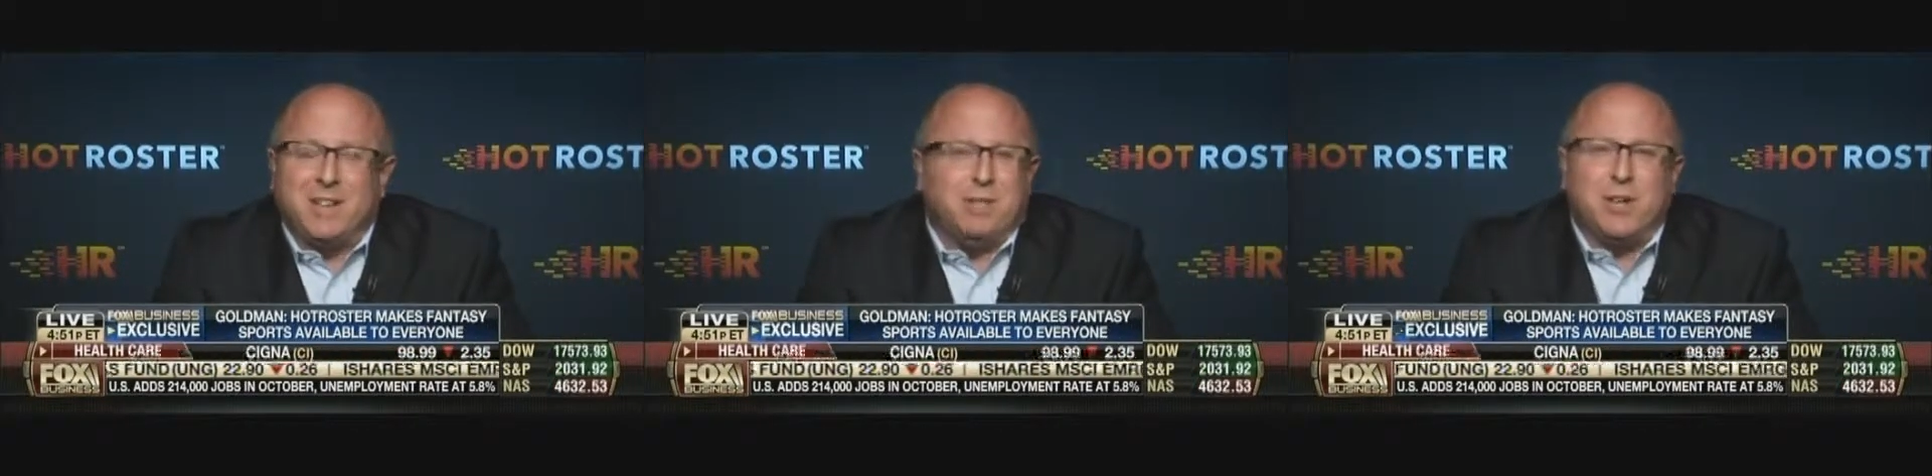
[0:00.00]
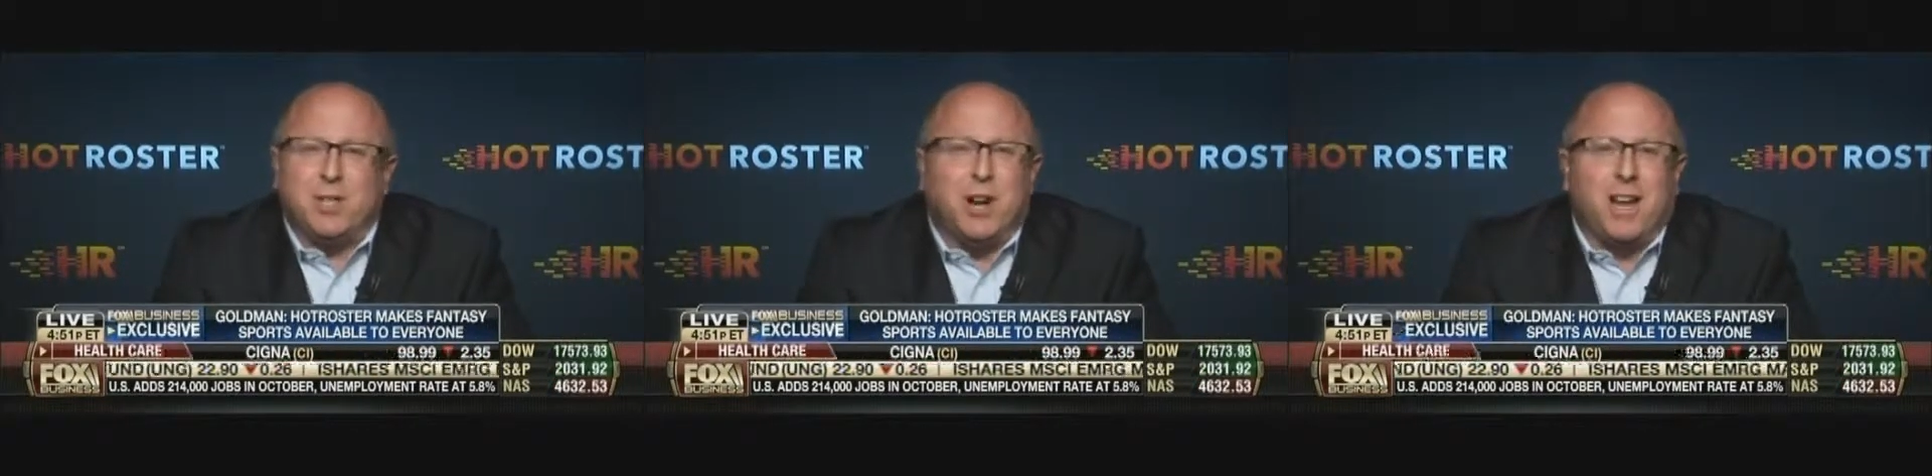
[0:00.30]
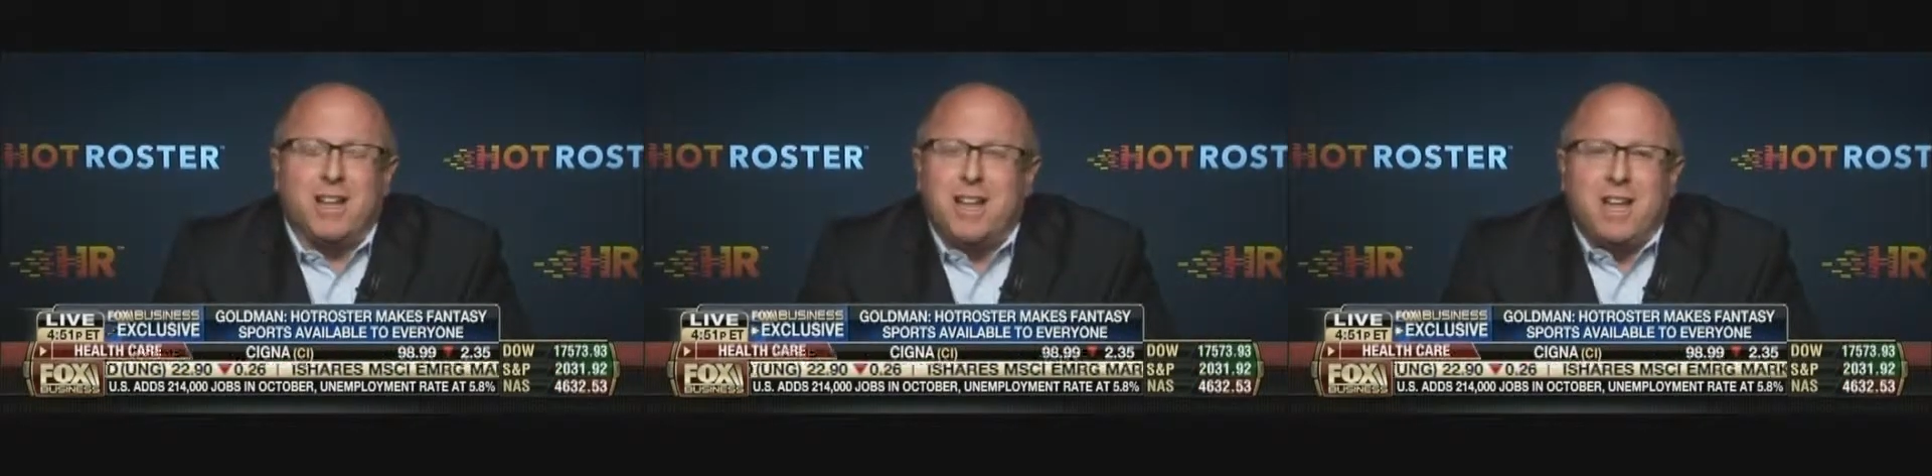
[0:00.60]
Give it a
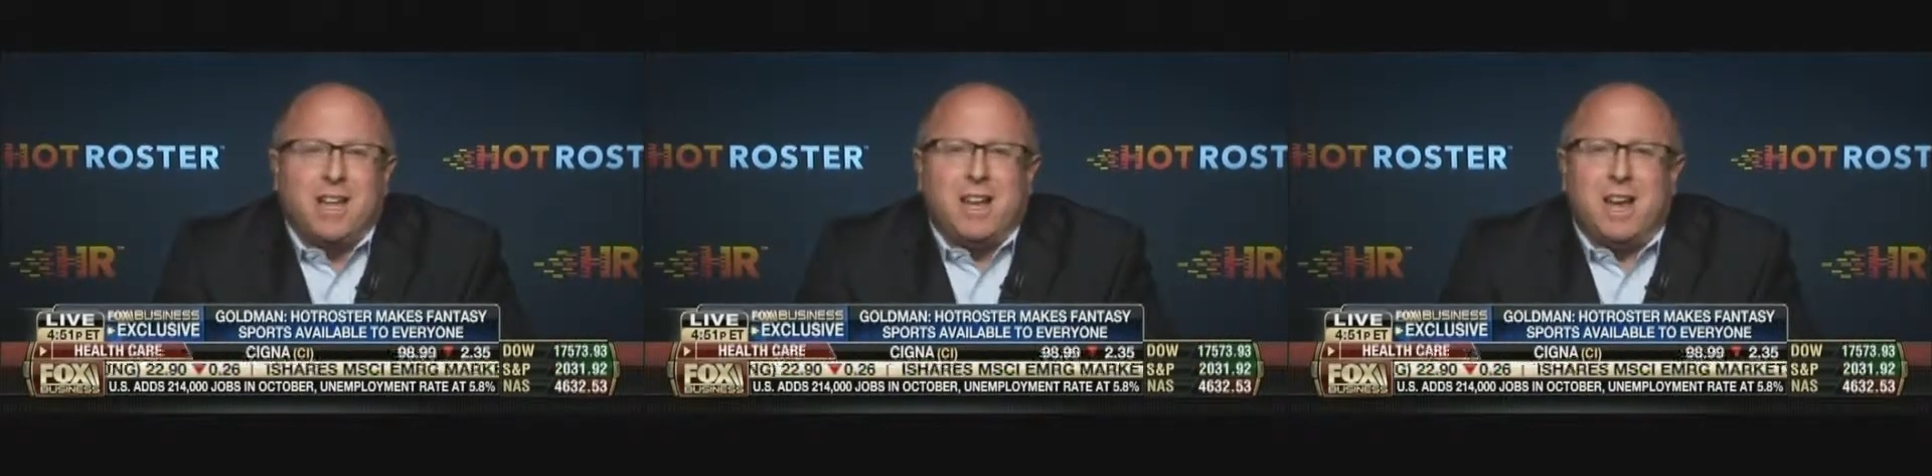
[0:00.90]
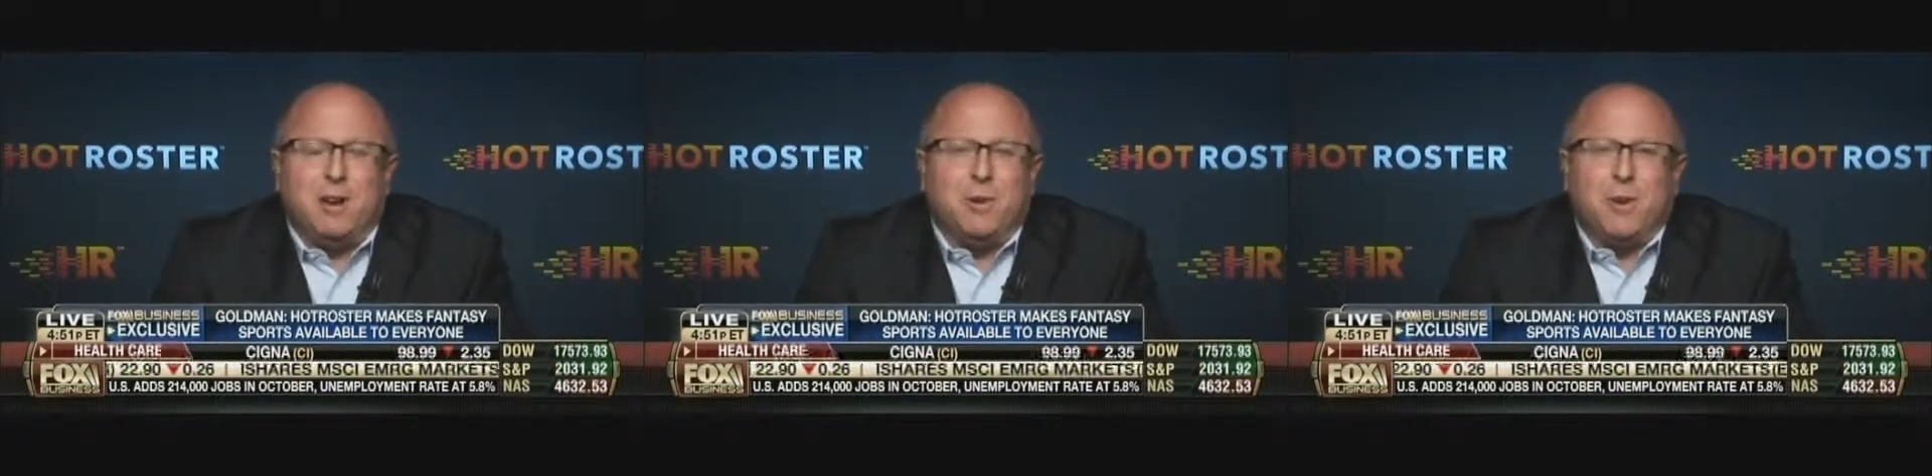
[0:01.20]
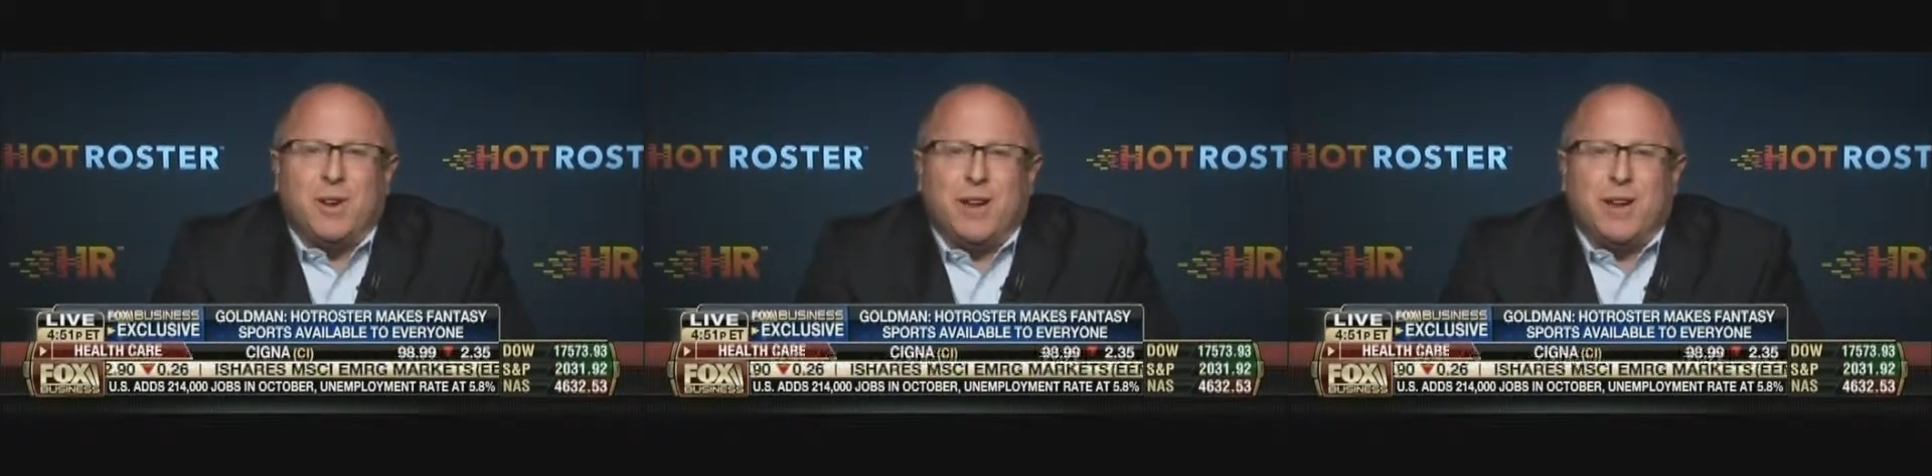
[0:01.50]
shot.